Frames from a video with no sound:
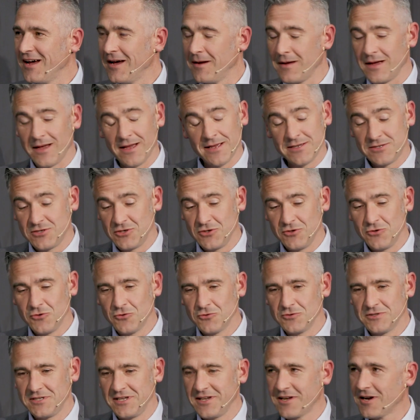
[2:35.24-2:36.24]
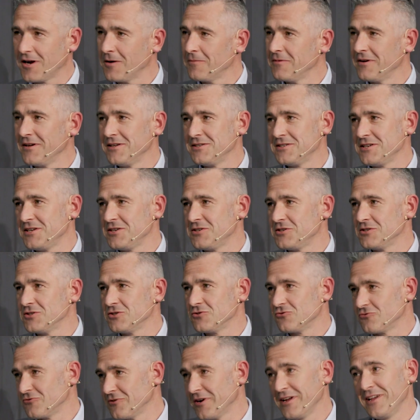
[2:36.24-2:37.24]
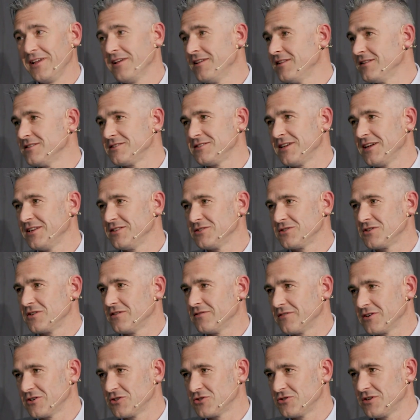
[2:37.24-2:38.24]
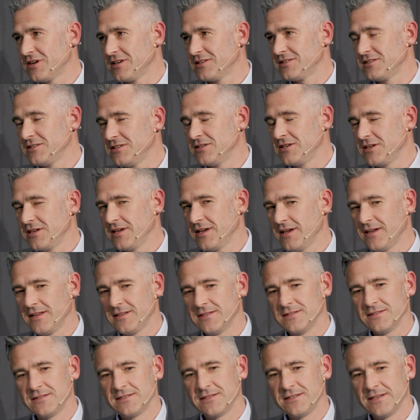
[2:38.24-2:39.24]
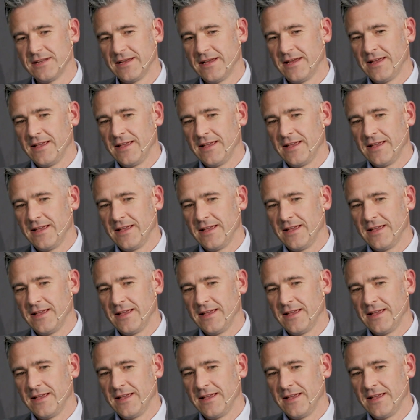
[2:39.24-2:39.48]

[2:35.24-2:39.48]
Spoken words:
Yeah. As you know, decarbonisation is right at the centre of our strategy. And,